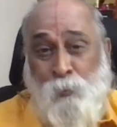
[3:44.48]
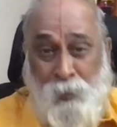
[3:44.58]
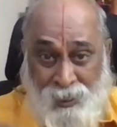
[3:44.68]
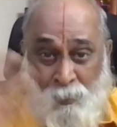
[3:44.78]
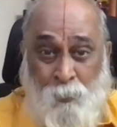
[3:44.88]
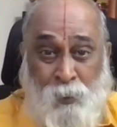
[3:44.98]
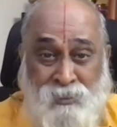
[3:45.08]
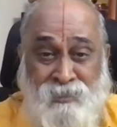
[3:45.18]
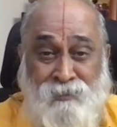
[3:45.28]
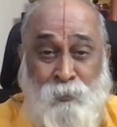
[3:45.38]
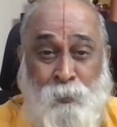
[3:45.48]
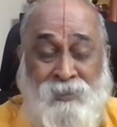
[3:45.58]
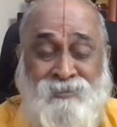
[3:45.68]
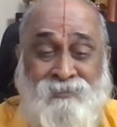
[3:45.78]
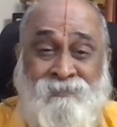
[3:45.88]
to become a positive
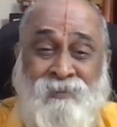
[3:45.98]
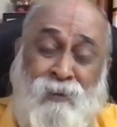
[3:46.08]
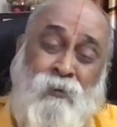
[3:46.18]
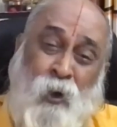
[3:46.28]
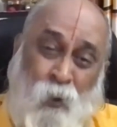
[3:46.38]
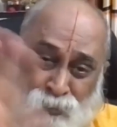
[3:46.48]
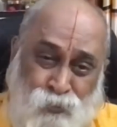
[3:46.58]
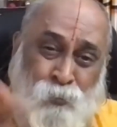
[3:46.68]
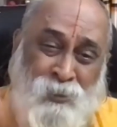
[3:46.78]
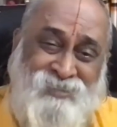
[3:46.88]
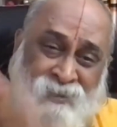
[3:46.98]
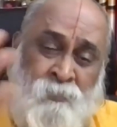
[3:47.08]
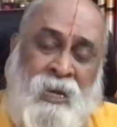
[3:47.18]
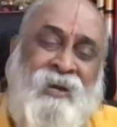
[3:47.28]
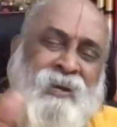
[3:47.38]
person, there will also be
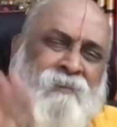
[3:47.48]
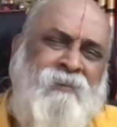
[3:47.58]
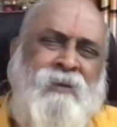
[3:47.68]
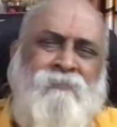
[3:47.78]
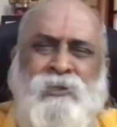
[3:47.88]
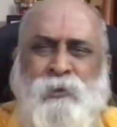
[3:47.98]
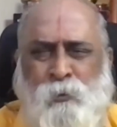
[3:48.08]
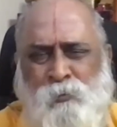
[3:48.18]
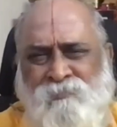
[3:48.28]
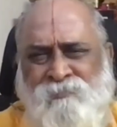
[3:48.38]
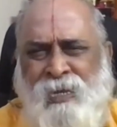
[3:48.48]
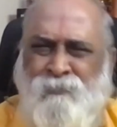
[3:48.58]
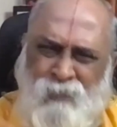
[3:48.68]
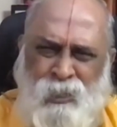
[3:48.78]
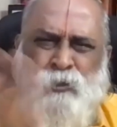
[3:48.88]
some negativity with you.
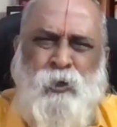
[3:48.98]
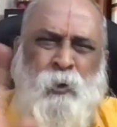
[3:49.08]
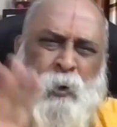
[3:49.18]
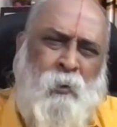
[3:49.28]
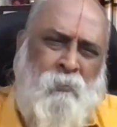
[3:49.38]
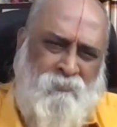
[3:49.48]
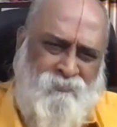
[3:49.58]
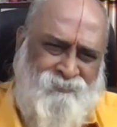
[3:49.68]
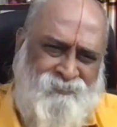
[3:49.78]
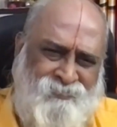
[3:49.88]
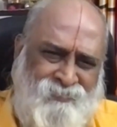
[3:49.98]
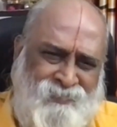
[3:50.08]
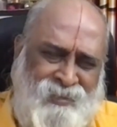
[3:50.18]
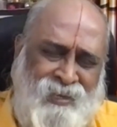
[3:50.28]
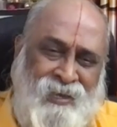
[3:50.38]
That will also grow.
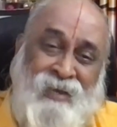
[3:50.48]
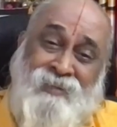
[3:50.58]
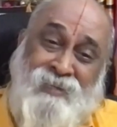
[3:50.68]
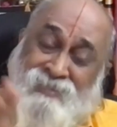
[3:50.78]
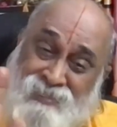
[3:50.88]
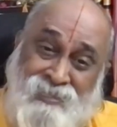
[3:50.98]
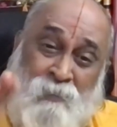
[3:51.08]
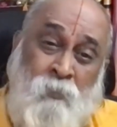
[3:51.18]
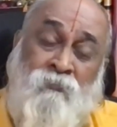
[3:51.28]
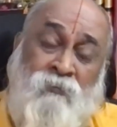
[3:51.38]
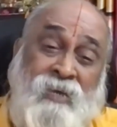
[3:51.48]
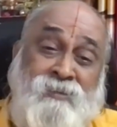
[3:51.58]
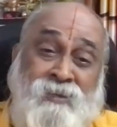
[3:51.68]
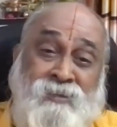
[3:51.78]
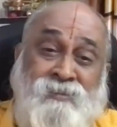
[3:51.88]
The system of
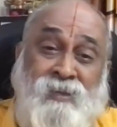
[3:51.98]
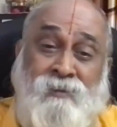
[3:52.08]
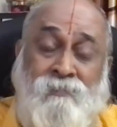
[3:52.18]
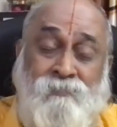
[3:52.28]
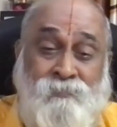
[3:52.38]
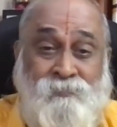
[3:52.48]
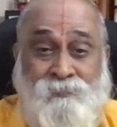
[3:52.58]
nature is that.